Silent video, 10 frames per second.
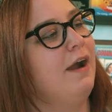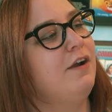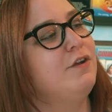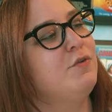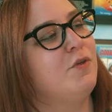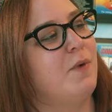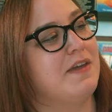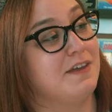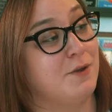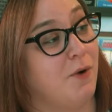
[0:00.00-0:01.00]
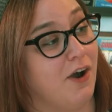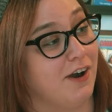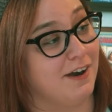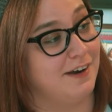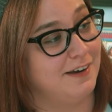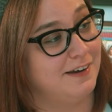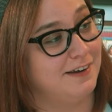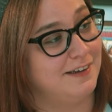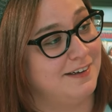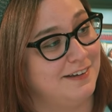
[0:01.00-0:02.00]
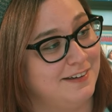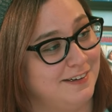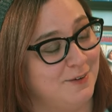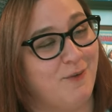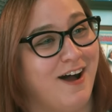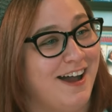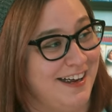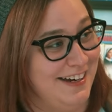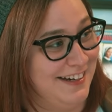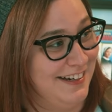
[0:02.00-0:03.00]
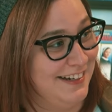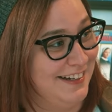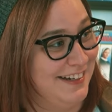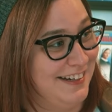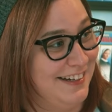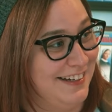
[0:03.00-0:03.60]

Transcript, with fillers: are you the way that you are? Why? Why did you change your